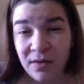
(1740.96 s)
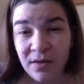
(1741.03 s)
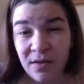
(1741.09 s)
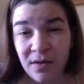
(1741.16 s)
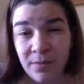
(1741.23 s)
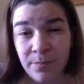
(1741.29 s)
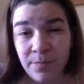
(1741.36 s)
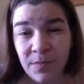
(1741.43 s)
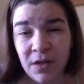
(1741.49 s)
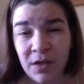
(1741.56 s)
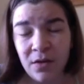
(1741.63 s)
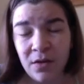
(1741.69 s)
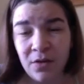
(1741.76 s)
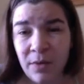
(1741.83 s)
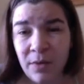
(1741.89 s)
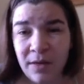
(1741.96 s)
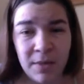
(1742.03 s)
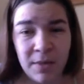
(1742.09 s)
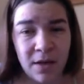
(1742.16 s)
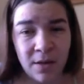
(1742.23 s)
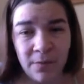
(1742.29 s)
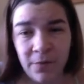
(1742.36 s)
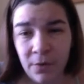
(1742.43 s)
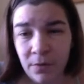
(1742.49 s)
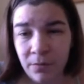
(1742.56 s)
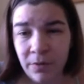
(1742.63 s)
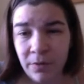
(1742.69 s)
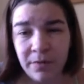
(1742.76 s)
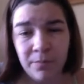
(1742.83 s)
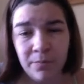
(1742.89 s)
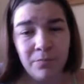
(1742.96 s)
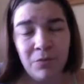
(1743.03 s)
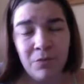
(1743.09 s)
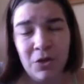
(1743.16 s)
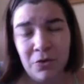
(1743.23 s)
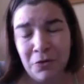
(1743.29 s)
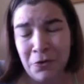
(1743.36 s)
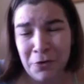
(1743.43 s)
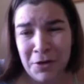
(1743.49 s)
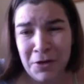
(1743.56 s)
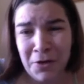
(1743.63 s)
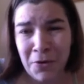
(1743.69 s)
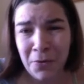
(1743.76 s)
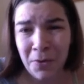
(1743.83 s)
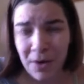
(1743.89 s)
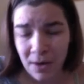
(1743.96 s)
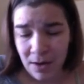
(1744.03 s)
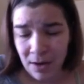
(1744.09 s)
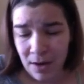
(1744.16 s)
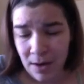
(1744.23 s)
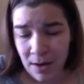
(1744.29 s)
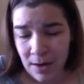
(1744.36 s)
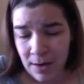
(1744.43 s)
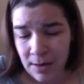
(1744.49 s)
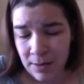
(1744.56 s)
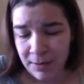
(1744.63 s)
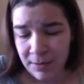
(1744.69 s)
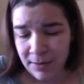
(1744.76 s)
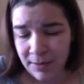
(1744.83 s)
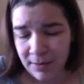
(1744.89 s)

another way to be helpful with your ego and